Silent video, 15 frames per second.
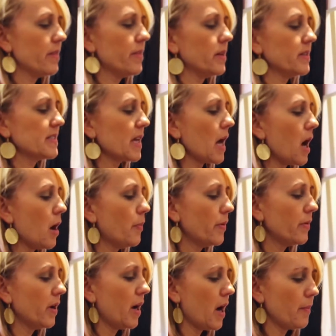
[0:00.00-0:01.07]
the
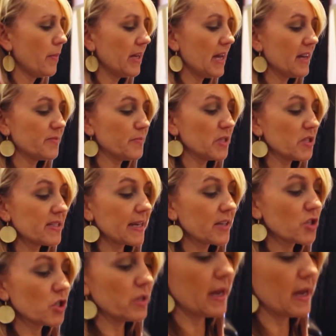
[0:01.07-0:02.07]
scalp has been sectioned